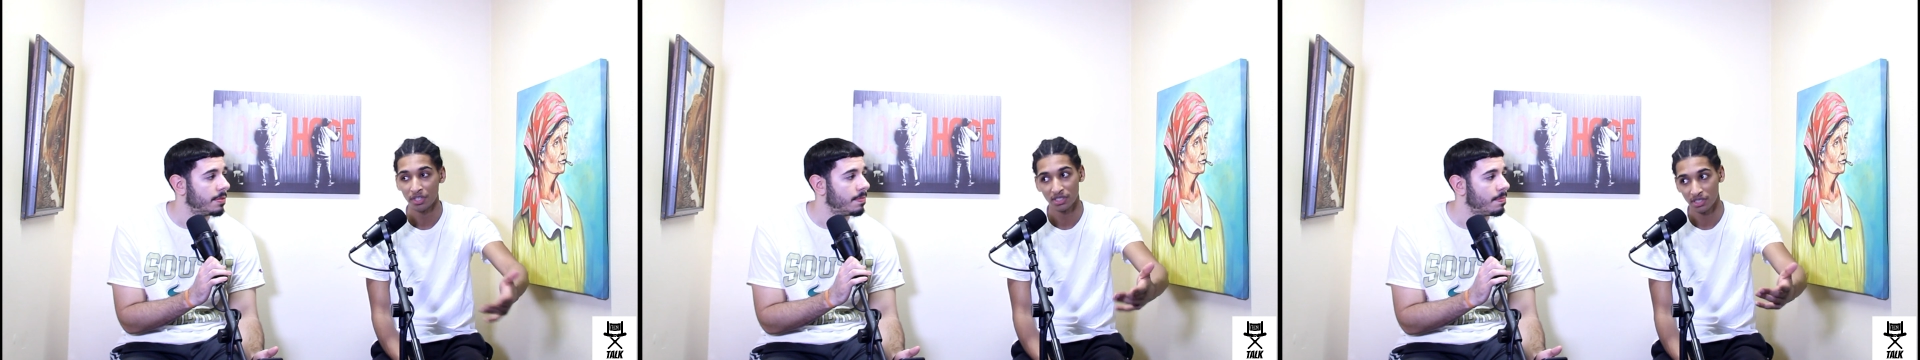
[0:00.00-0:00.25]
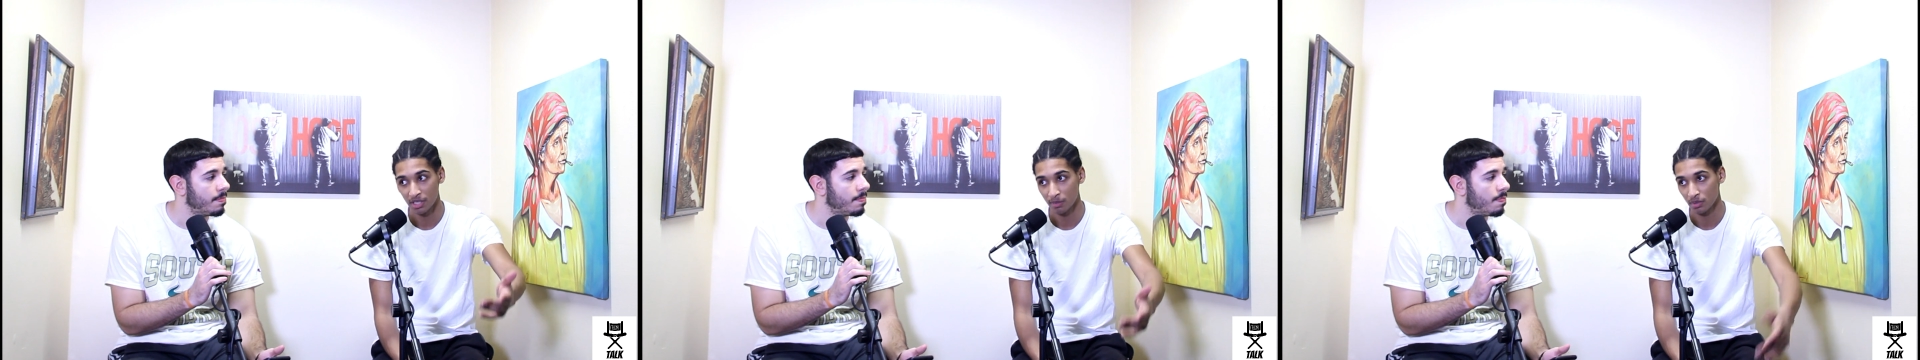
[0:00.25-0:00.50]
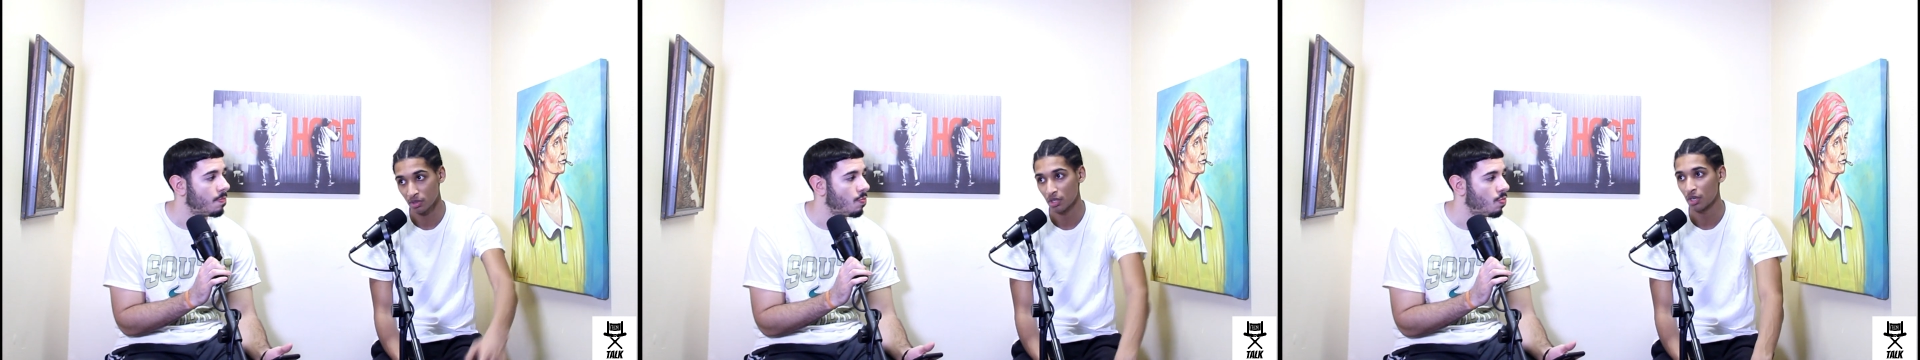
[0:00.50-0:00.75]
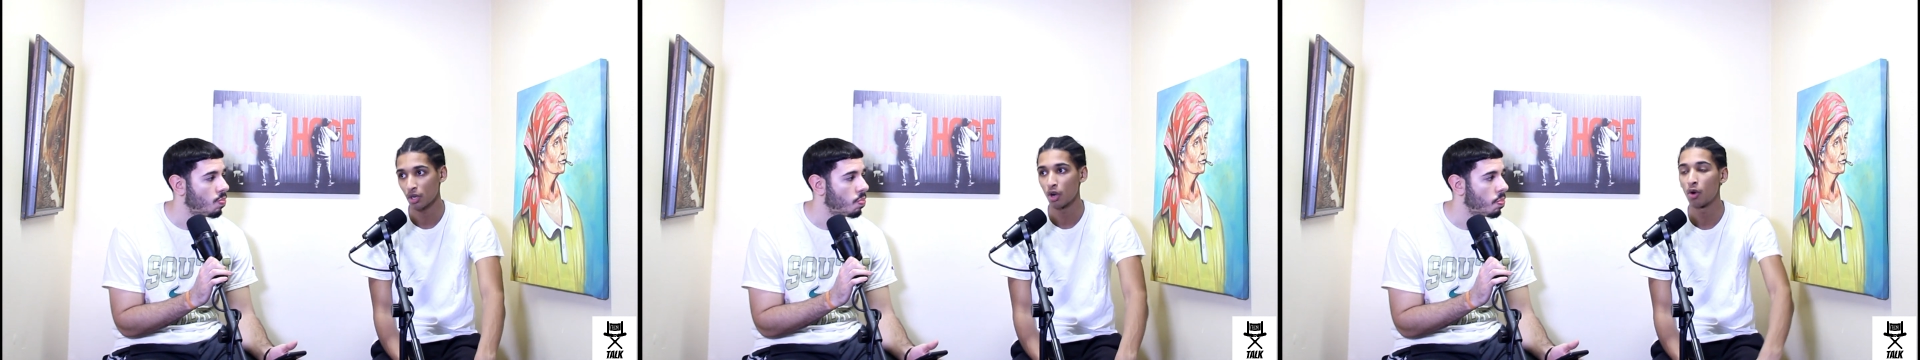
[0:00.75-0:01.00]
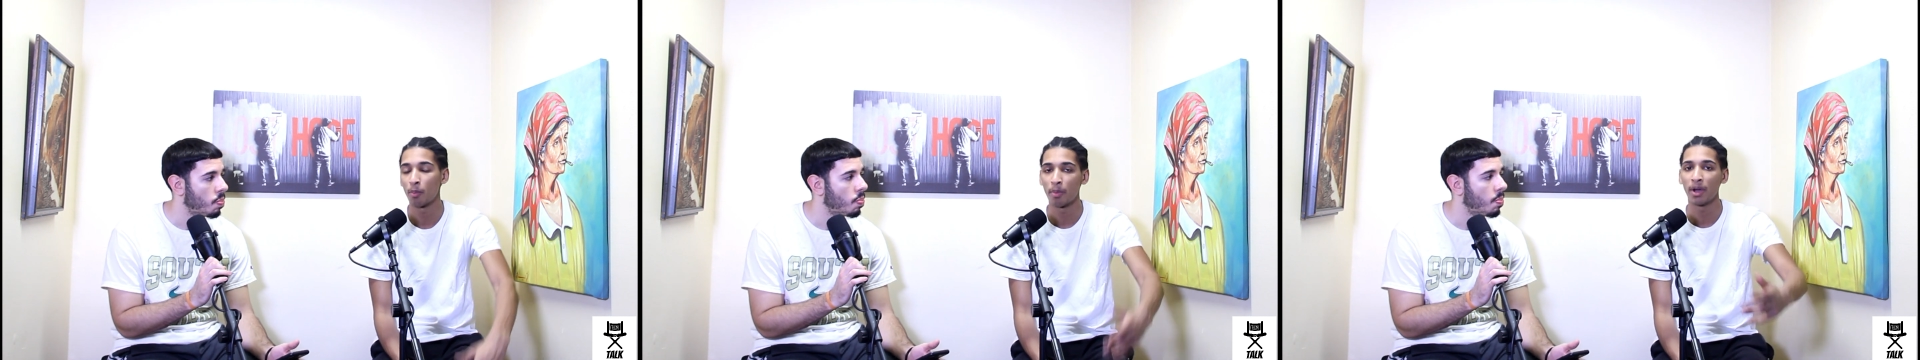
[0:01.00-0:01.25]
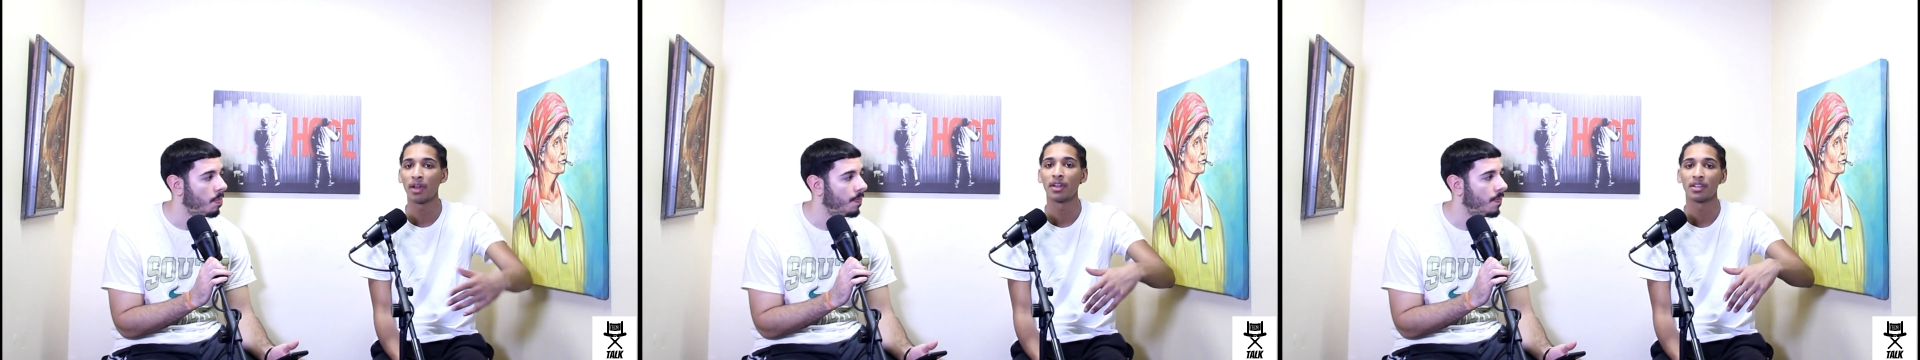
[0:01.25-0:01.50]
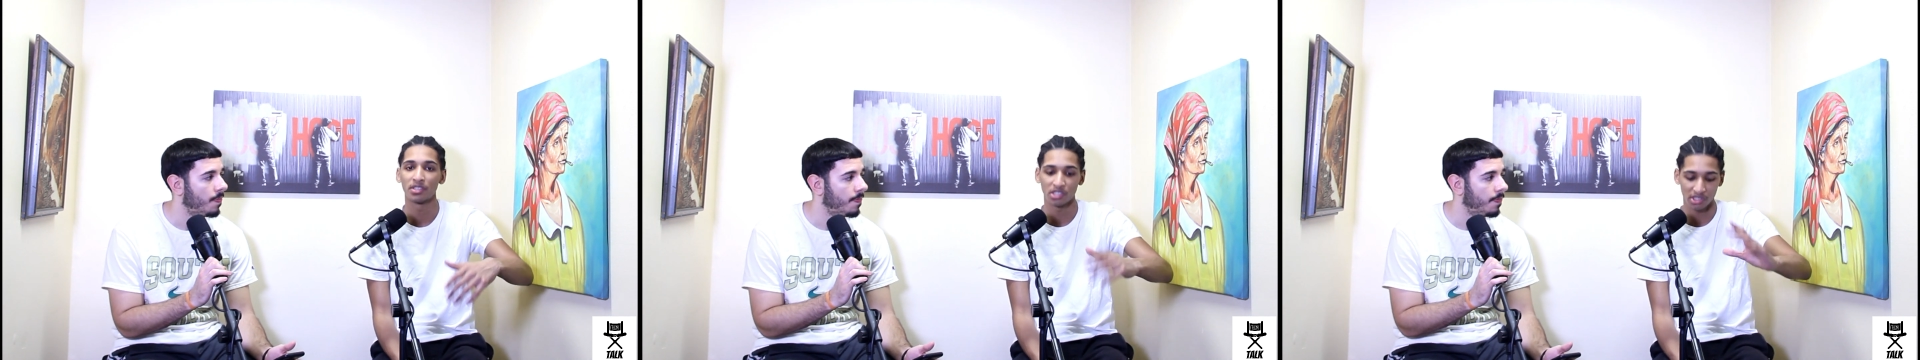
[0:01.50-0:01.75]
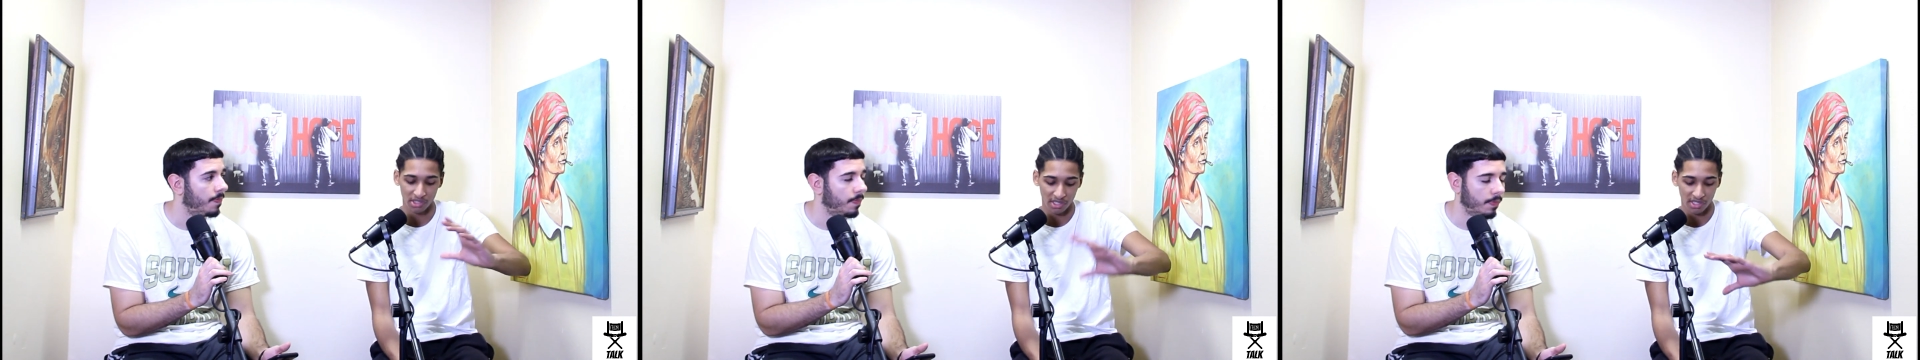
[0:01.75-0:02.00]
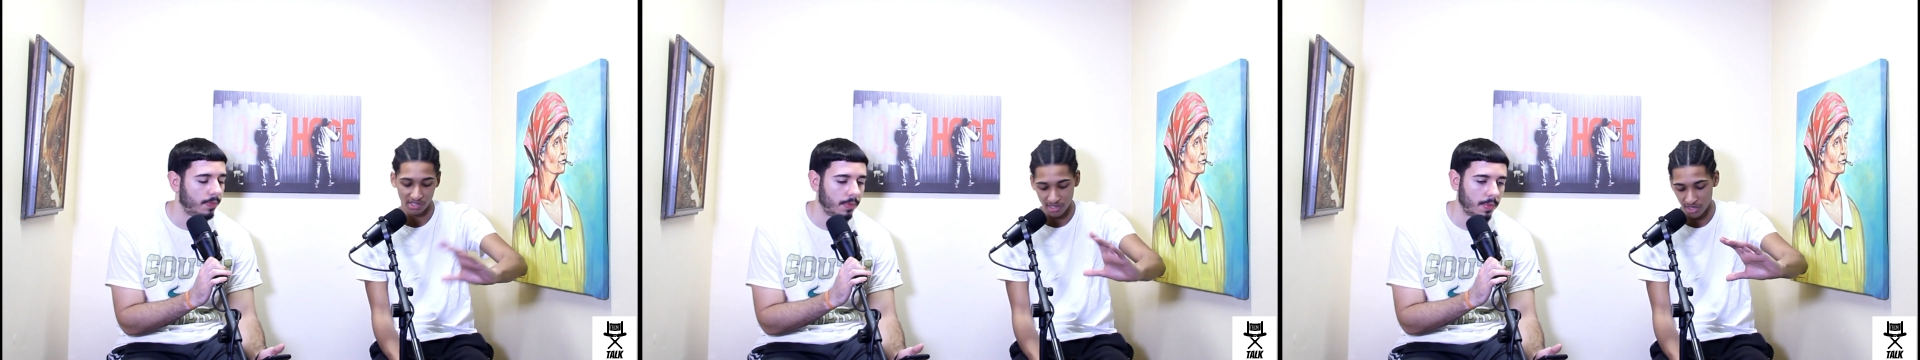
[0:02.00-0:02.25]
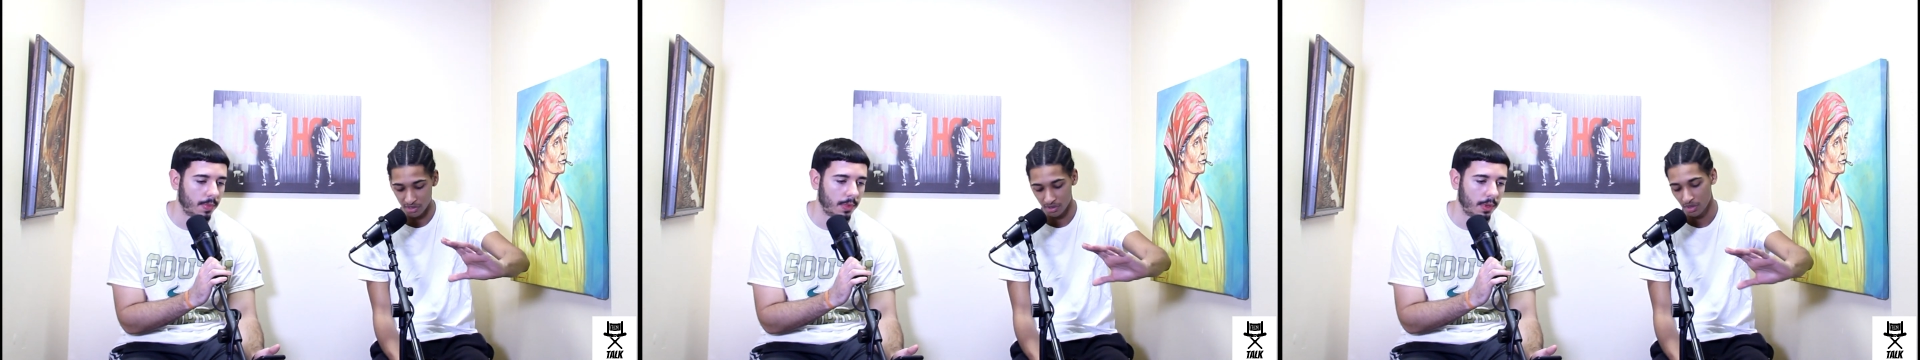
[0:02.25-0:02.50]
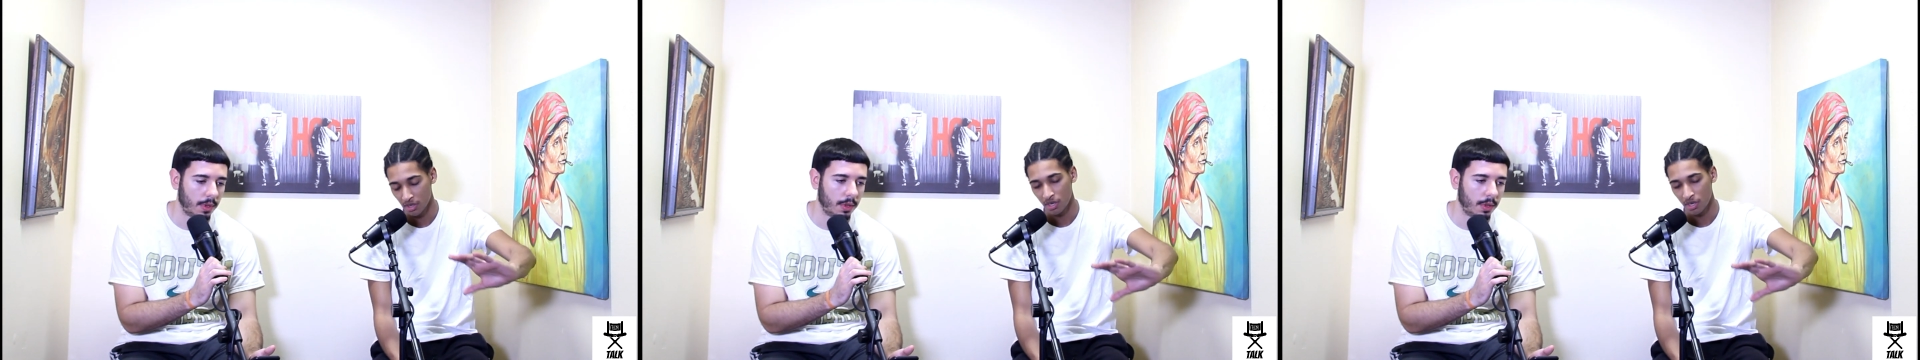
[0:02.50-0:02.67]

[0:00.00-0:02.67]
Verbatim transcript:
Speaker 1: these teams is gonna go, but just in a sense,